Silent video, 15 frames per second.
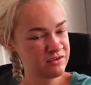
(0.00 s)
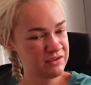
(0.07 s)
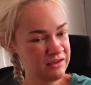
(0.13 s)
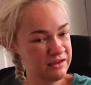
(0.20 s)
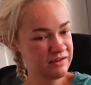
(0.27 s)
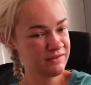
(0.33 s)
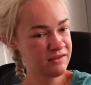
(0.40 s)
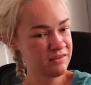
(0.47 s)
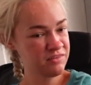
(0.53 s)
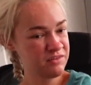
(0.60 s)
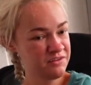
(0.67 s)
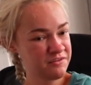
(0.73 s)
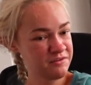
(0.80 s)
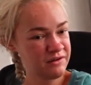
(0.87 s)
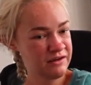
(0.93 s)
And I
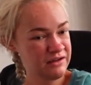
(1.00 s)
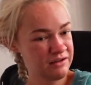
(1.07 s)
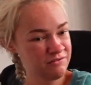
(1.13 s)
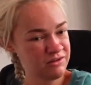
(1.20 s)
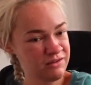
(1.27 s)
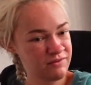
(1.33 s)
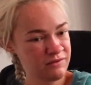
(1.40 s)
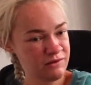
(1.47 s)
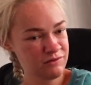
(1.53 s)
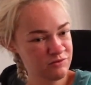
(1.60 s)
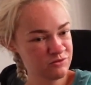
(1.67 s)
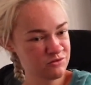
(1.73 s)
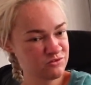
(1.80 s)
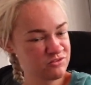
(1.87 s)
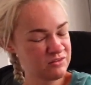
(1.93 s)
think having an
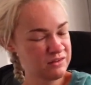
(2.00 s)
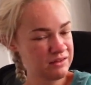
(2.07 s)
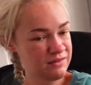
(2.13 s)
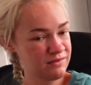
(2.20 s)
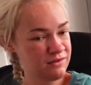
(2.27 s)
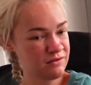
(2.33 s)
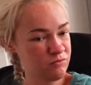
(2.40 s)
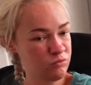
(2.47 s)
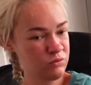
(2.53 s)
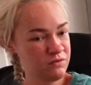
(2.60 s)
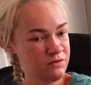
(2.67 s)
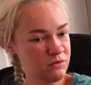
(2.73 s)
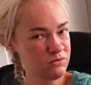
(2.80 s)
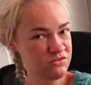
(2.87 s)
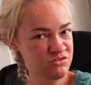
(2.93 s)
understanding of what
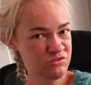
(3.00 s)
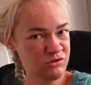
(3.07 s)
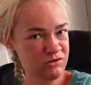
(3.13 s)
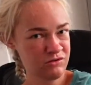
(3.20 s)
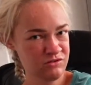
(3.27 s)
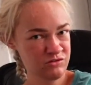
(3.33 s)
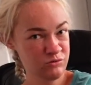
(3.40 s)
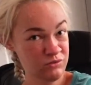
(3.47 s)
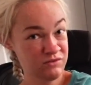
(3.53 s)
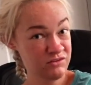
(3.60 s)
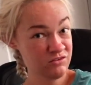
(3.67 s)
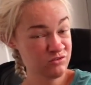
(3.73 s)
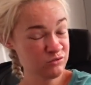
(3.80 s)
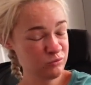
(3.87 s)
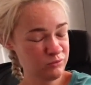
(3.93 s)
Noah struggles with
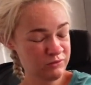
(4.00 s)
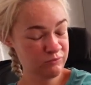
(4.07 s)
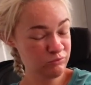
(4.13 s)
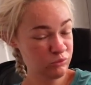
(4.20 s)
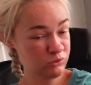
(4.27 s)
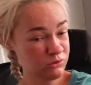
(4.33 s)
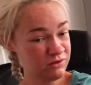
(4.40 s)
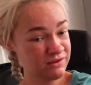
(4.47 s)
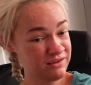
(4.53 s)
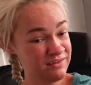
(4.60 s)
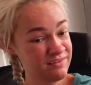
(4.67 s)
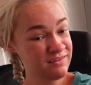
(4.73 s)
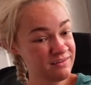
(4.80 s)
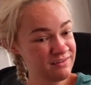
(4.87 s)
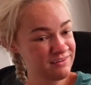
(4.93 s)
is super
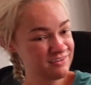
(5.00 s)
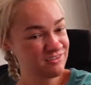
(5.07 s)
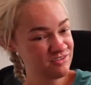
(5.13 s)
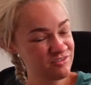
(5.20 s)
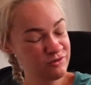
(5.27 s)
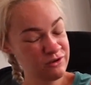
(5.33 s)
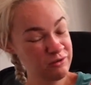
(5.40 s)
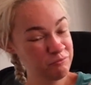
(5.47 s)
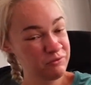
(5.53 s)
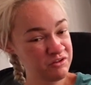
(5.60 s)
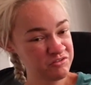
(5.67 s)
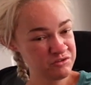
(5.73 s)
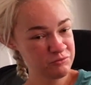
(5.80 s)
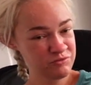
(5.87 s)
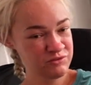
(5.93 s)
important. So I
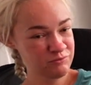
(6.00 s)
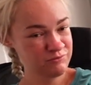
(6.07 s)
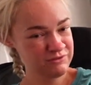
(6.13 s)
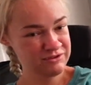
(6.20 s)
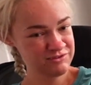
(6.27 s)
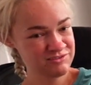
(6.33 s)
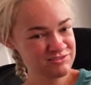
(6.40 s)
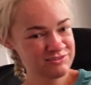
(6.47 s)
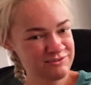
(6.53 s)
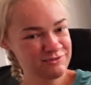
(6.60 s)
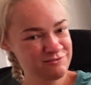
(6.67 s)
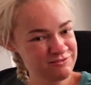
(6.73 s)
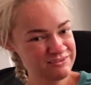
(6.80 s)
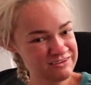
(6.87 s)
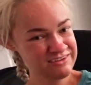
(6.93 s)
picked up some books to
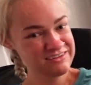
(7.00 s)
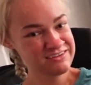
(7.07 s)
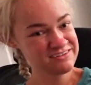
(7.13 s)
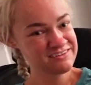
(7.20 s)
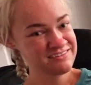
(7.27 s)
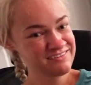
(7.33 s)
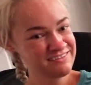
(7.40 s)
hopefully